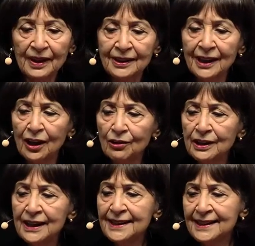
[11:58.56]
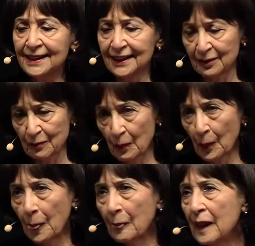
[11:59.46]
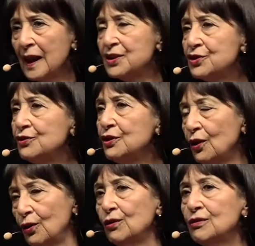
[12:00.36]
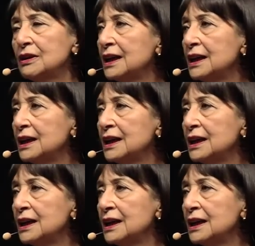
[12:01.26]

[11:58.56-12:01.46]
Now, India, as you know,